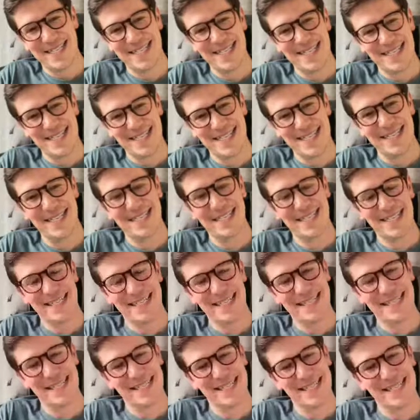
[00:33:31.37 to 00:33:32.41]

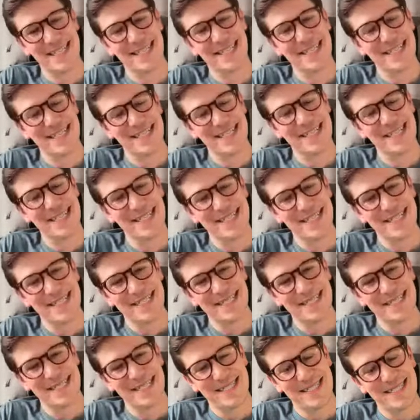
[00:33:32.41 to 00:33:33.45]

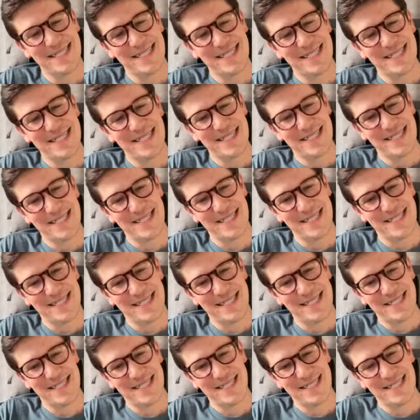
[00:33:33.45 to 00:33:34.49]

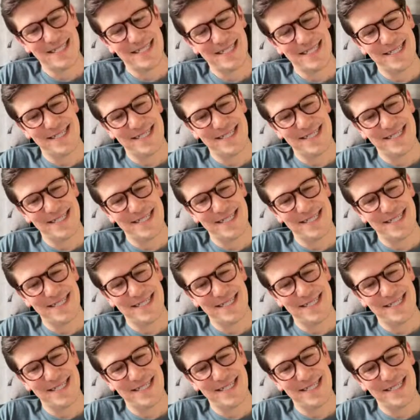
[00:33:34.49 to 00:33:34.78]
No words are spoken by the person on screen.